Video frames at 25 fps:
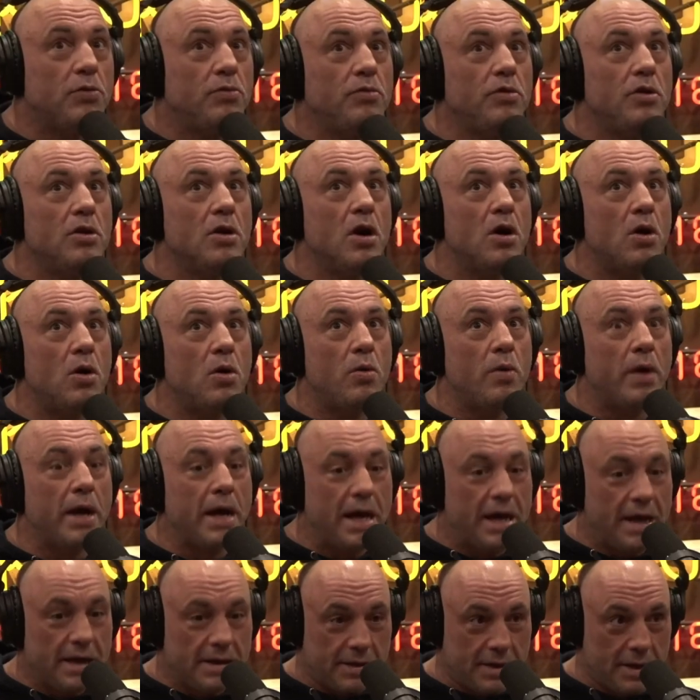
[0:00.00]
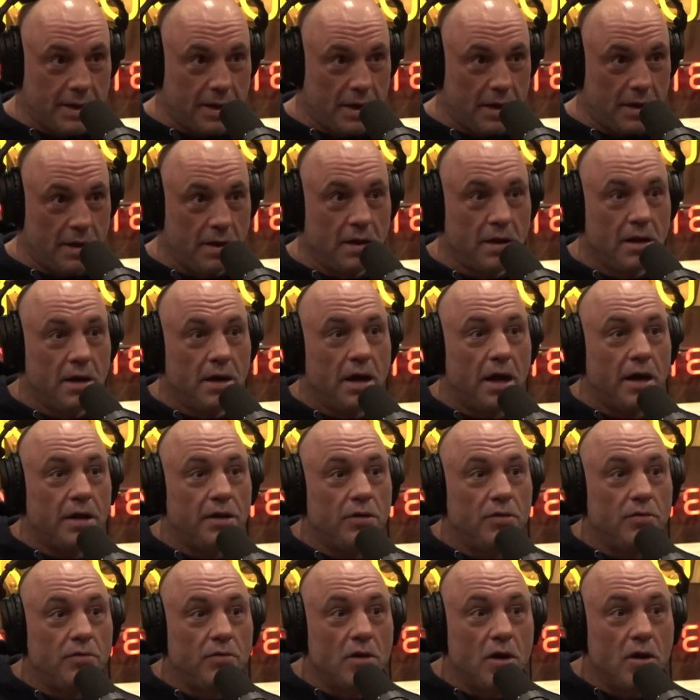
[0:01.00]
know Anthony and
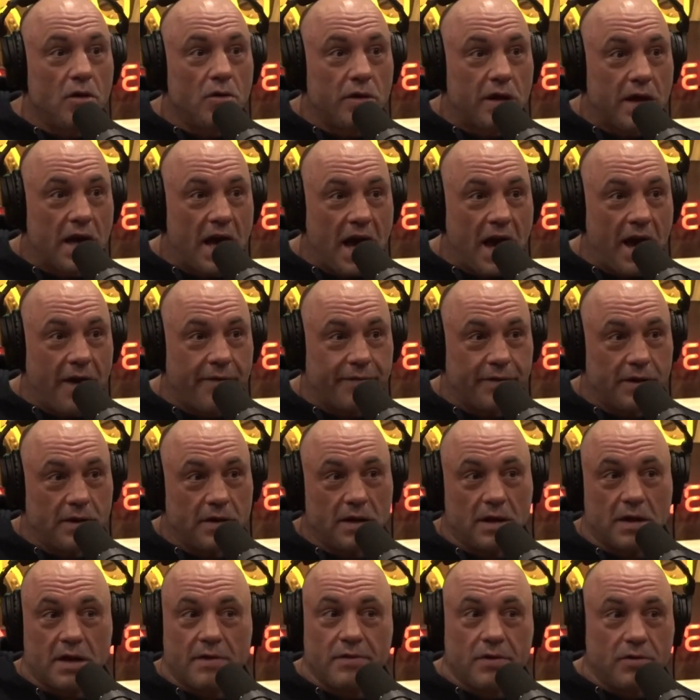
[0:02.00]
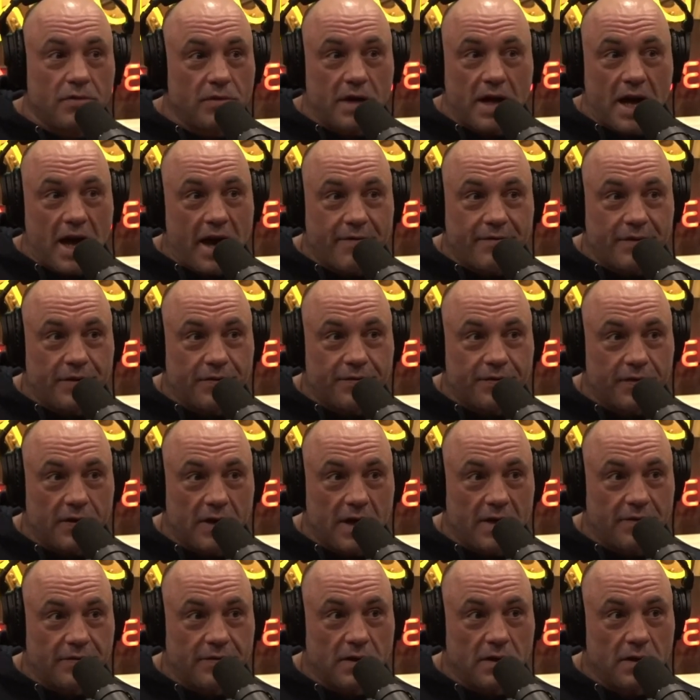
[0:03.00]
you know Gavin, like I've known Gavin
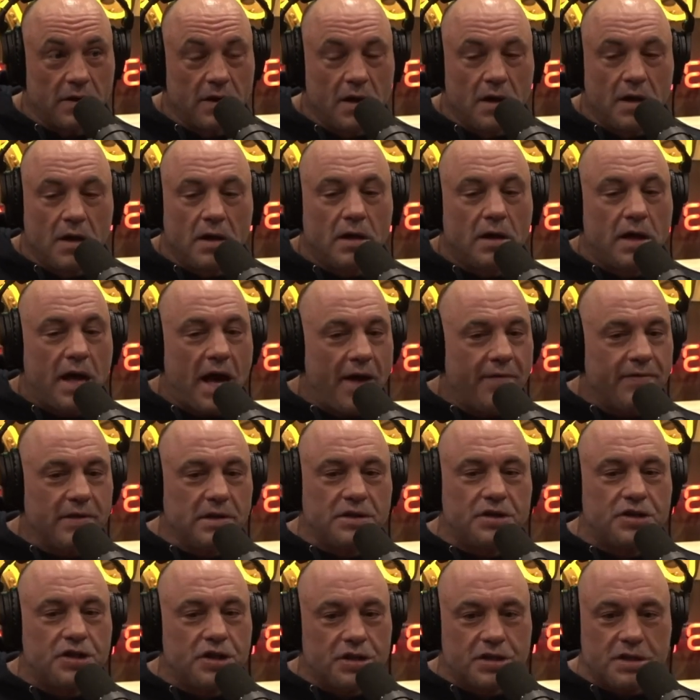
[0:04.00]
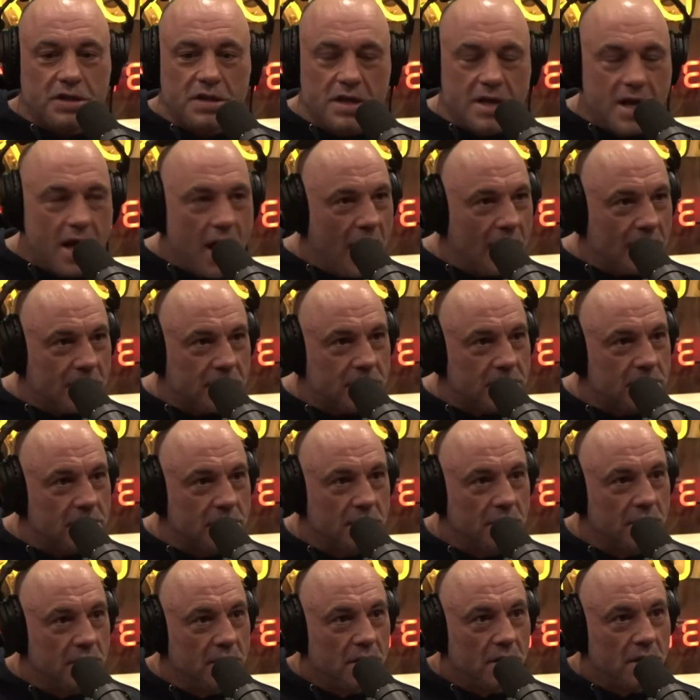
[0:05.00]
forever, Gavin's just
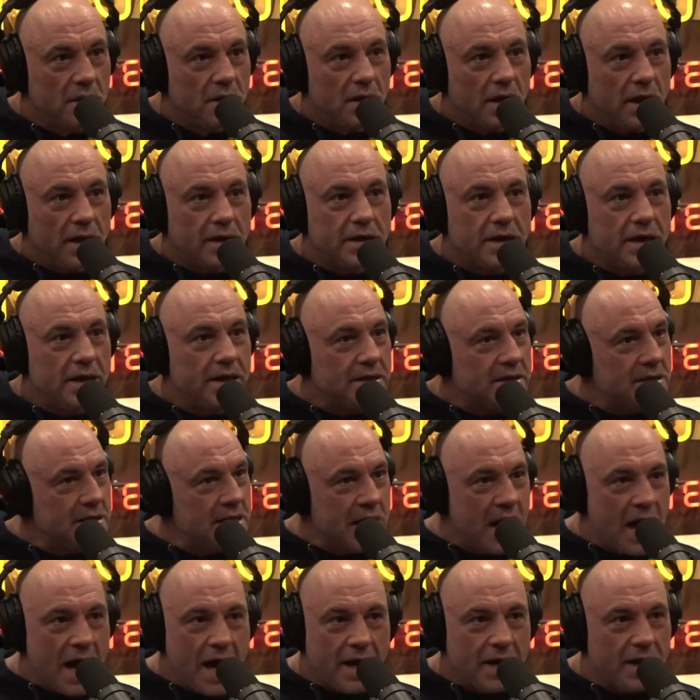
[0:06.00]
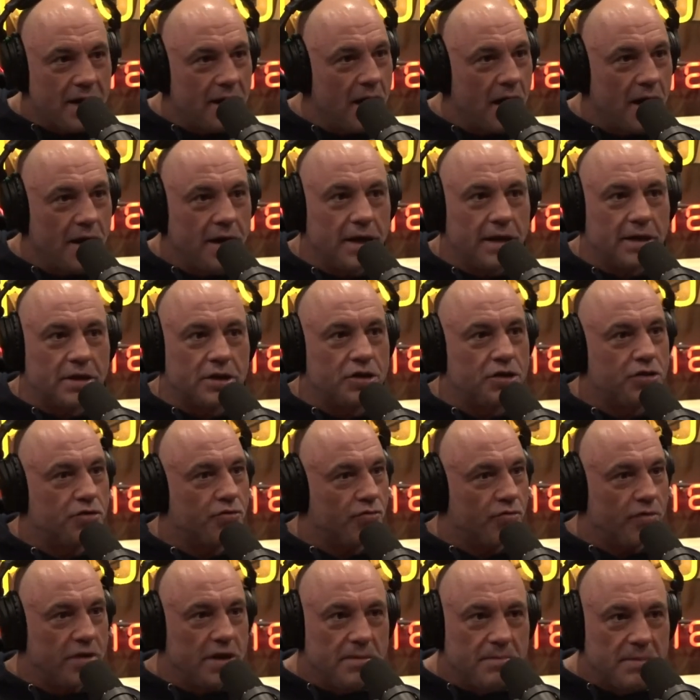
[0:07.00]
nuts. Like, he's not an
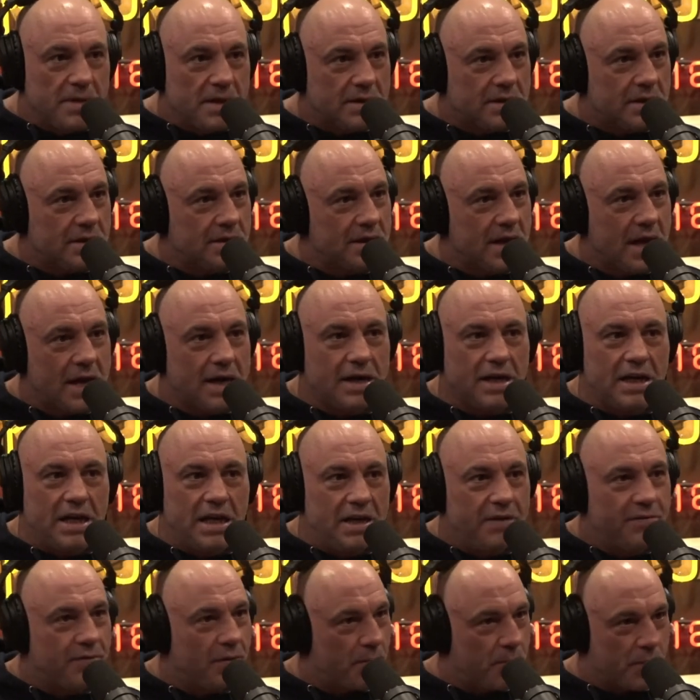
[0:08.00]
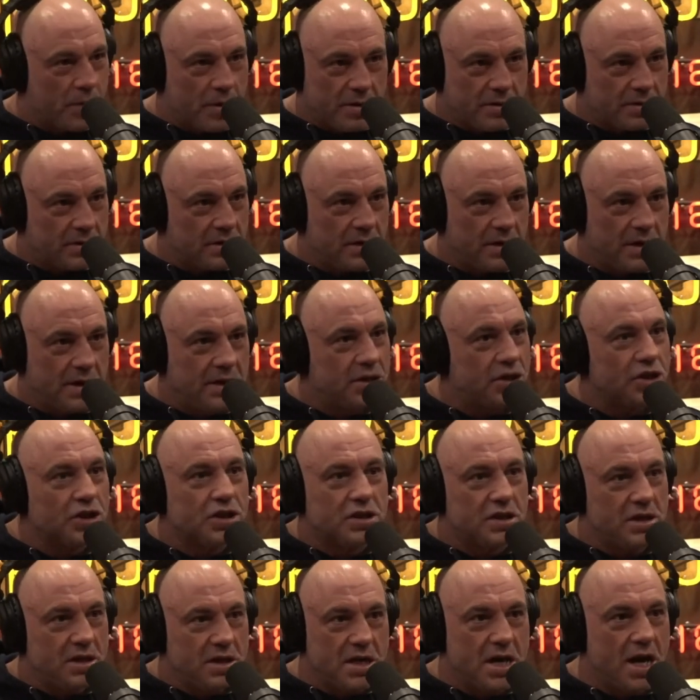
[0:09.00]
extremist. He's not an evil person. He's
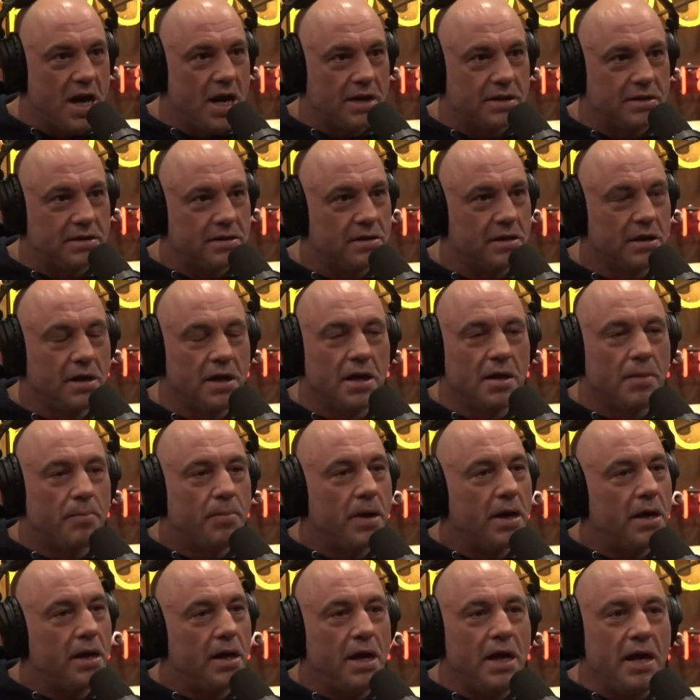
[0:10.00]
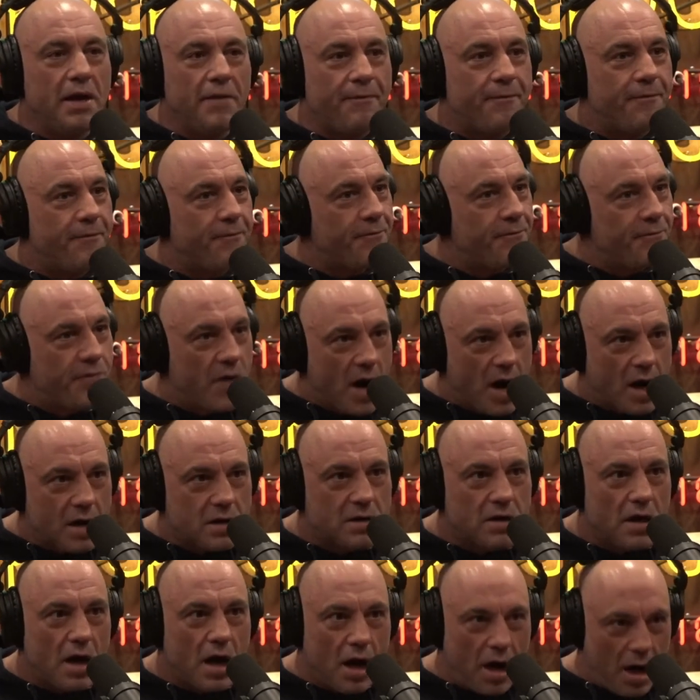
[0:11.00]
just nuts. But he
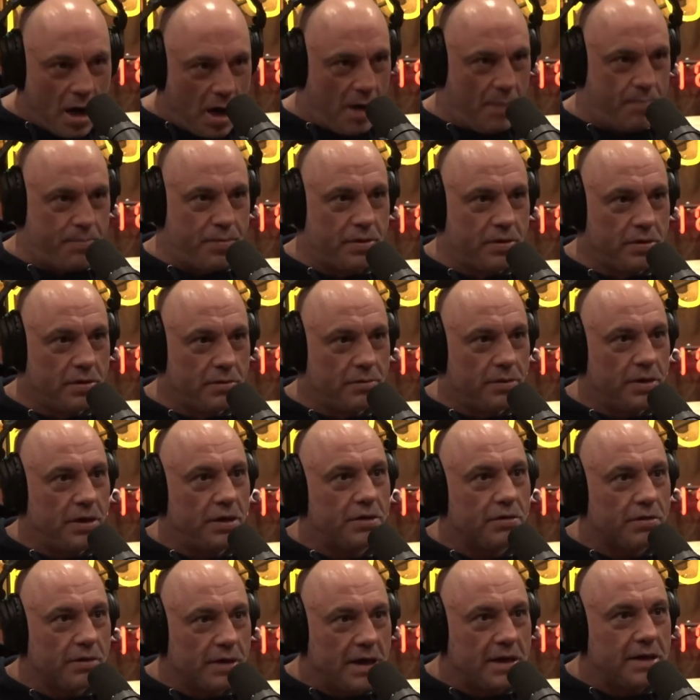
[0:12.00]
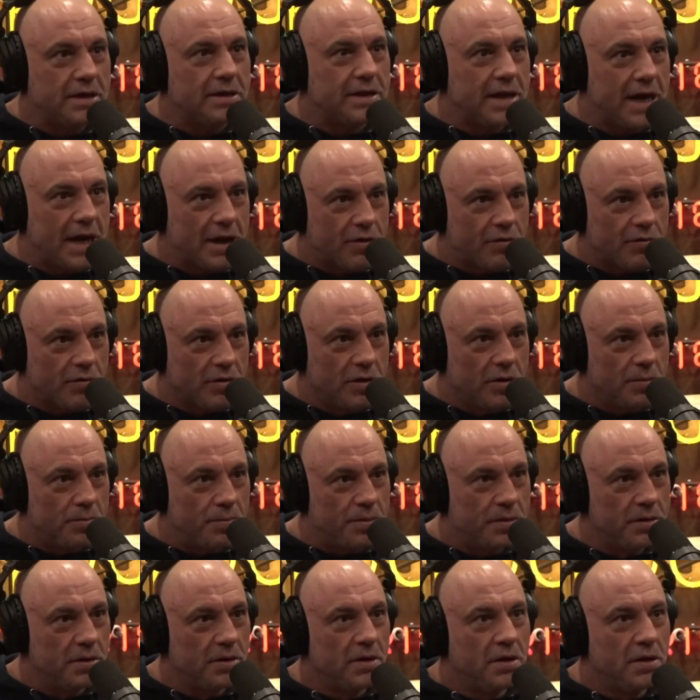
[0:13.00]
fucked up when he created that
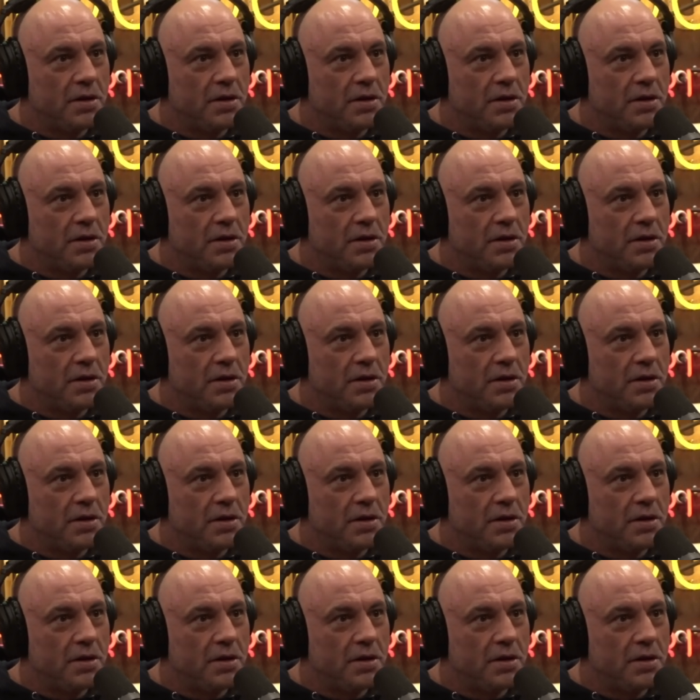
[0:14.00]
group.